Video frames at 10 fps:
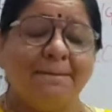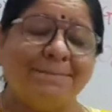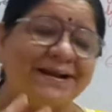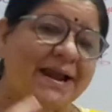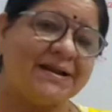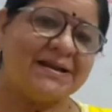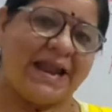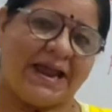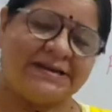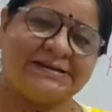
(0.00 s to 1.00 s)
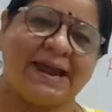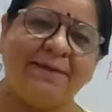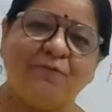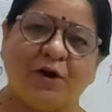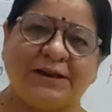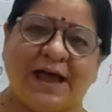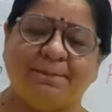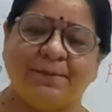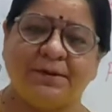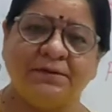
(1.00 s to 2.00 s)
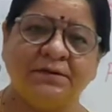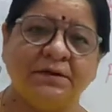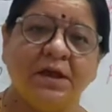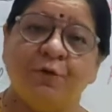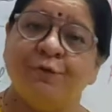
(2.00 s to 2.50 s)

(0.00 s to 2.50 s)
But at night time, what happens